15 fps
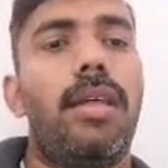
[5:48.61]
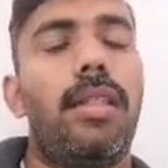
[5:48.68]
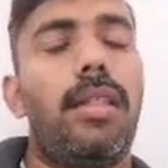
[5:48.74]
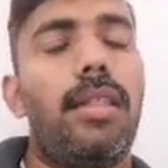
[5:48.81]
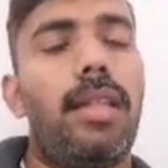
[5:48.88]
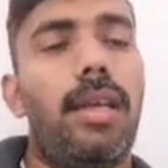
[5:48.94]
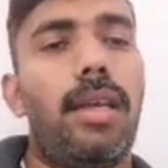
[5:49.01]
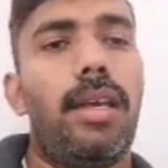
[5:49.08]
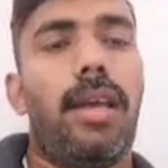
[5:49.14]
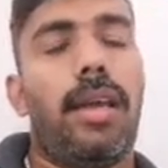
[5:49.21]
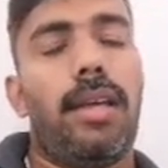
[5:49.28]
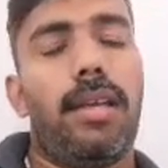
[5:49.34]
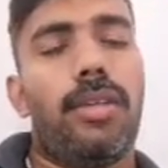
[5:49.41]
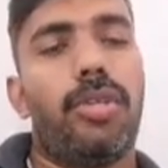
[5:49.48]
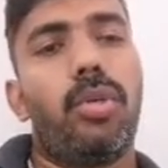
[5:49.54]
they
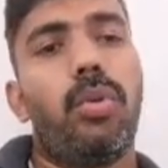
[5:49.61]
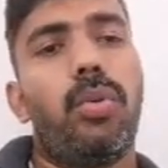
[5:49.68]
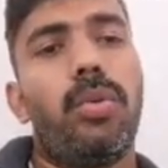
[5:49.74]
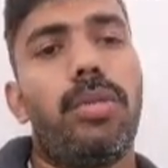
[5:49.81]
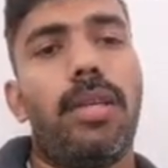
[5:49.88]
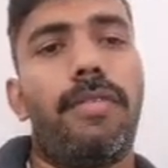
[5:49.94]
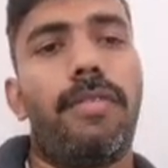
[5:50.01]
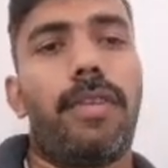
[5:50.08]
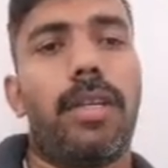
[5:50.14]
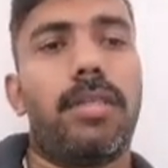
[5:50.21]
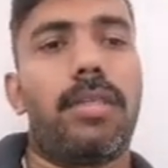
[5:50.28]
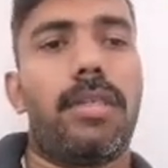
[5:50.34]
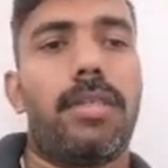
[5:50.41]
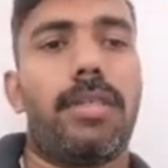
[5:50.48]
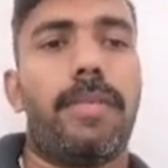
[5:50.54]
shows
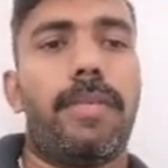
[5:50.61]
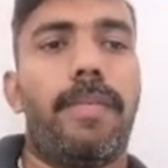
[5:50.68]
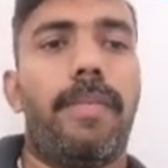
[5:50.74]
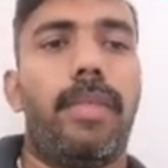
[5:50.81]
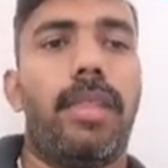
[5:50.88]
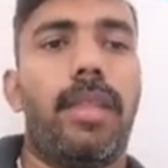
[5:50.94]
differences.